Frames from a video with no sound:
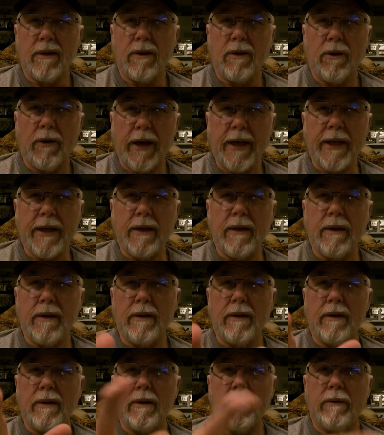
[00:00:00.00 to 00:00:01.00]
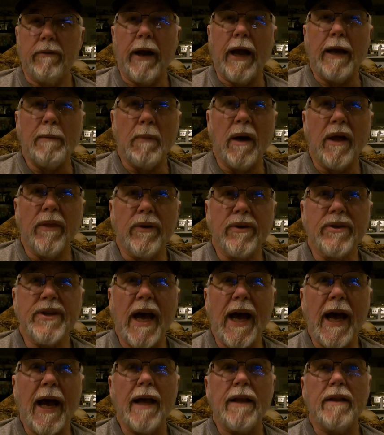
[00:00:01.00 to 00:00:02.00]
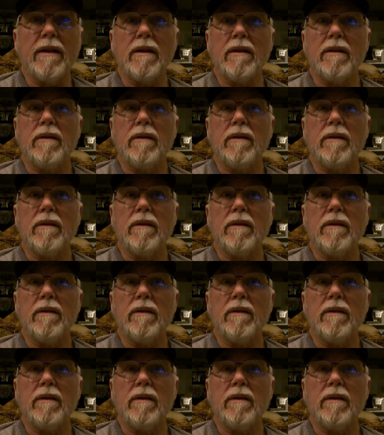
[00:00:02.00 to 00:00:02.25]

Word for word: great grandmother's hat.